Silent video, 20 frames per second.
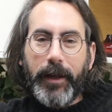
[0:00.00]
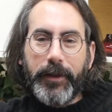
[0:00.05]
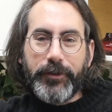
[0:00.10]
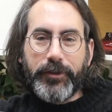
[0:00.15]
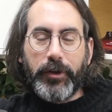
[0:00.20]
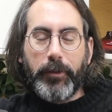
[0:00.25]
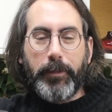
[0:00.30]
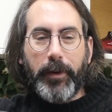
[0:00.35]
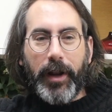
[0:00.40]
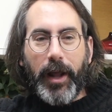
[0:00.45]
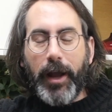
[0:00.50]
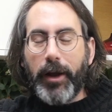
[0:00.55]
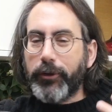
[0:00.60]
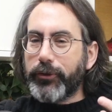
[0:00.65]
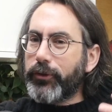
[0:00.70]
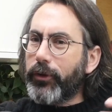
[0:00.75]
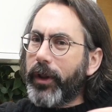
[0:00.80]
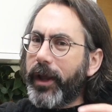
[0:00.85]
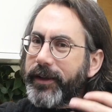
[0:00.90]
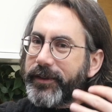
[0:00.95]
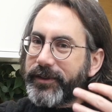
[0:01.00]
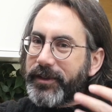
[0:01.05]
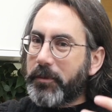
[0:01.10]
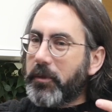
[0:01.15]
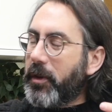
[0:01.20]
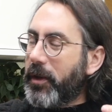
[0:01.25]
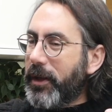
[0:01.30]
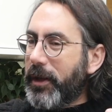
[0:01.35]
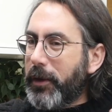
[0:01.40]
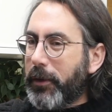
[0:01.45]
And so, but I also liked
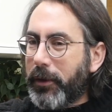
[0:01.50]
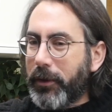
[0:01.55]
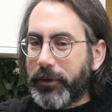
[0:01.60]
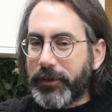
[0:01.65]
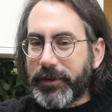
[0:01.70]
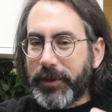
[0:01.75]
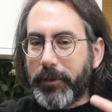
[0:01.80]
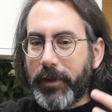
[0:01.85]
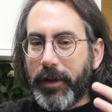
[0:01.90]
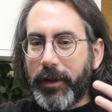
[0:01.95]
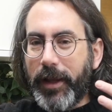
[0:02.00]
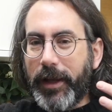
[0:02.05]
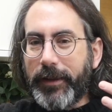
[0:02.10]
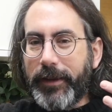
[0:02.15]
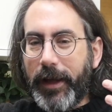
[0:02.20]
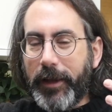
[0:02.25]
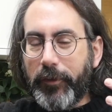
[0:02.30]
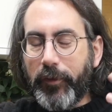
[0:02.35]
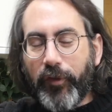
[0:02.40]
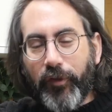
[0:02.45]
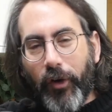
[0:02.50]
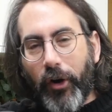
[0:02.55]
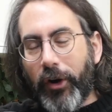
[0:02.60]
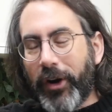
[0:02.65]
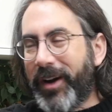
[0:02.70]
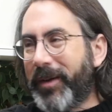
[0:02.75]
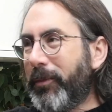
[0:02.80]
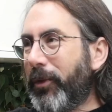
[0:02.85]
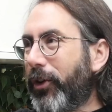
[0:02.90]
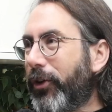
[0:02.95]
some of the ethos, some of the like that
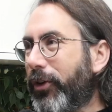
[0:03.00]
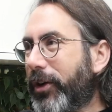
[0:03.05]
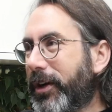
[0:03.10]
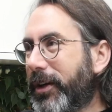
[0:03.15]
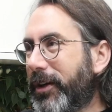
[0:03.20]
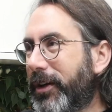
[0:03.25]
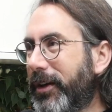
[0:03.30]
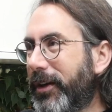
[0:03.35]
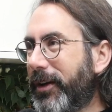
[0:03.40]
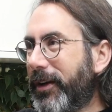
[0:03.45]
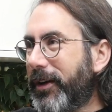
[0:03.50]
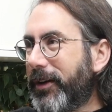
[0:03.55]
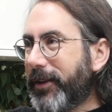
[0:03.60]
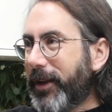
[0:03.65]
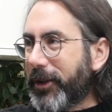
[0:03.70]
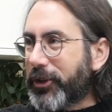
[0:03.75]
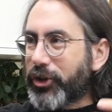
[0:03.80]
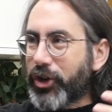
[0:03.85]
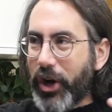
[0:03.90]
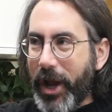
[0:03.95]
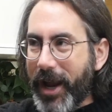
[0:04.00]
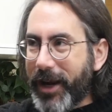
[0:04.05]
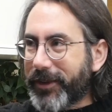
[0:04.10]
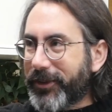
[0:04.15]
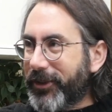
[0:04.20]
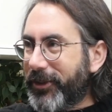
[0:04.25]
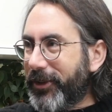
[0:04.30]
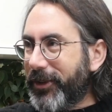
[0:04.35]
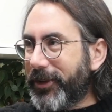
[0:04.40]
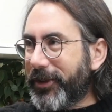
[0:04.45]
farm look, that
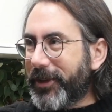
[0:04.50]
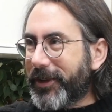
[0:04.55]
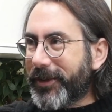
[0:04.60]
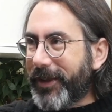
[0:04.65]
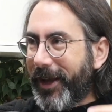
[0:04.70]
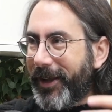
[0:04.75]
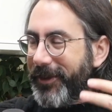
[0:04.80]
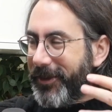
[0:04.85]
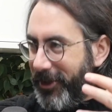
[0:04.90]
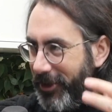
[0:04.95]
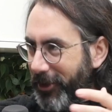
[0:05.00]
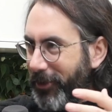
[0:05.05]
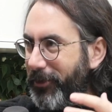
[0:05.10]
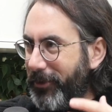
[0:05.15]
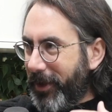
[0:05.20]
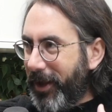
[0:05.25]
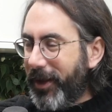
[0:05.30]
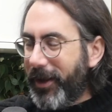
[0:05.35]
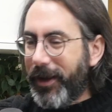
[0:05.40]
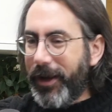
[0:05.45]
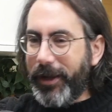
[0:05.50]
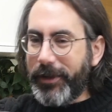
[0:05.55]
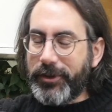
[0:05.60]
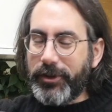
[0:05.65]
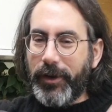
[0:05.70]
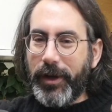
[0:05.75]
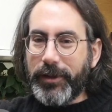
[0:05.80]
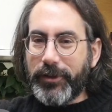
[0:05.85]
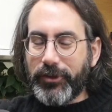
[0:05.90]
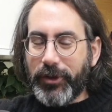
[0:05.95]
tractor look, that know. And
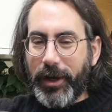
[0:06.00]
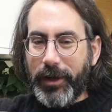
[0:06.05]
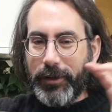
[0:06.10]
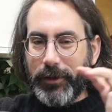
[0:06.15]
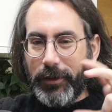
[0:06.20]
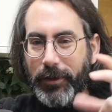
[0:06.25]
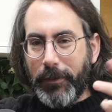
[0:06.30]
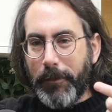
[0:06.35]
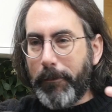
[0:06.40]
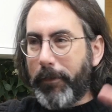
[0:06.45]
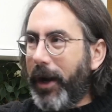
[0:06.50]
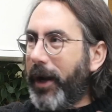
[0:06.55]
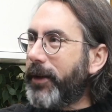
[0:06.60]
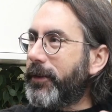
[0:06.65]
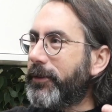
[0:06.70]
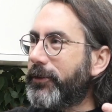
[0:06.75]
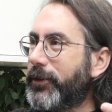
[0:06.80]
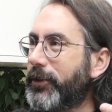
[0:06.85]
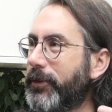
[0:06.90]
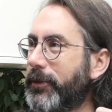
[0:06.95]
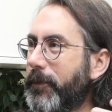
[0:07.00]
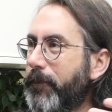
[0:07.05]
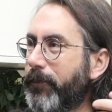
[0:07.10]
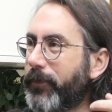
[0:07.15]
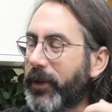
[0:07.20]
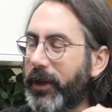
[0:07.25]
so I tried to combine the two.